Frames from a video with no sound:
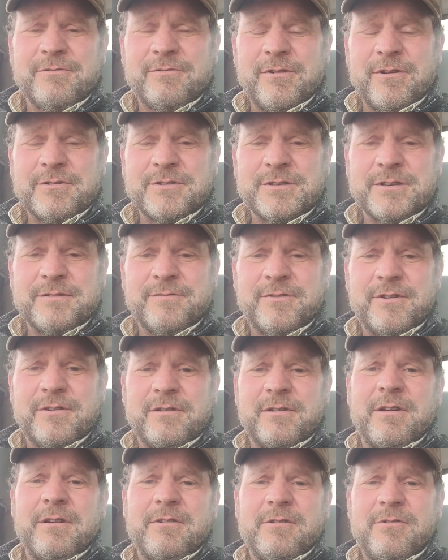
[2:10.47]
roasts have
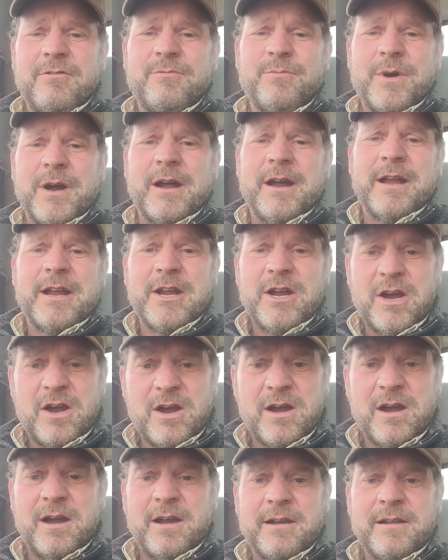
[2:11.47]
gone, oh my
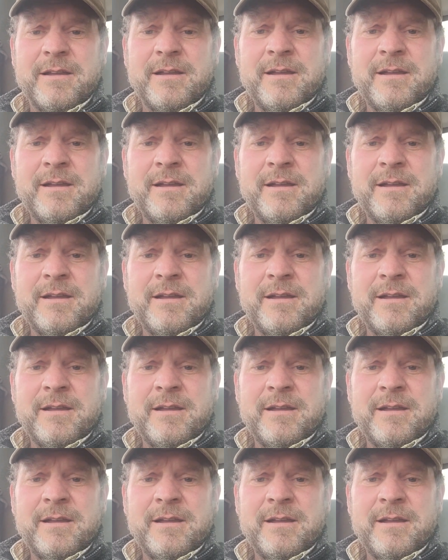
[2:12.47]
God.